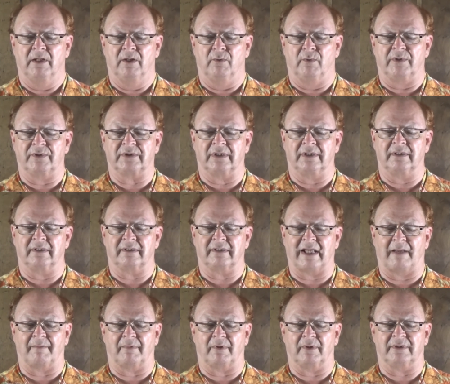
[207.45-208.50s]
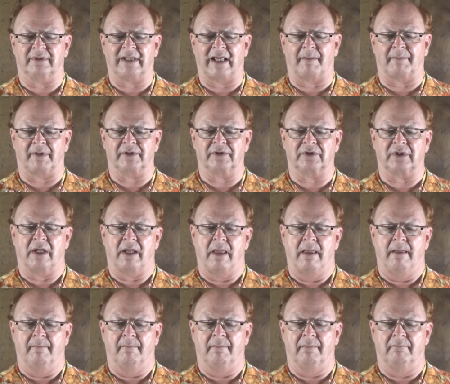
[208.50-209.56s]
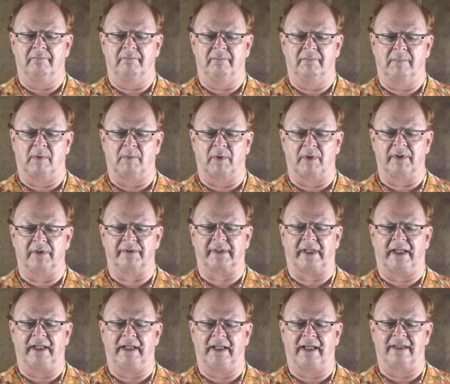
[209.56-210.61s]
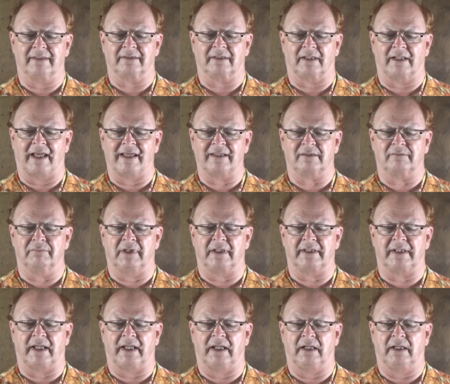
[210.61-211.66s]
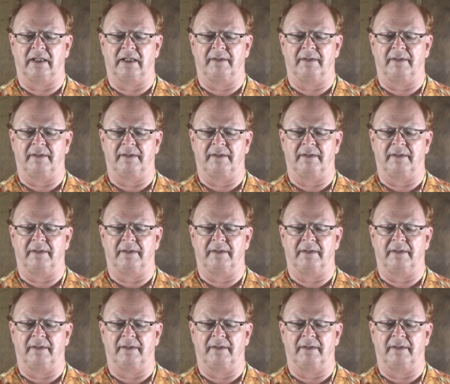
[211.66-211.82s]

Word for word: which established Memorial Day as the last Monday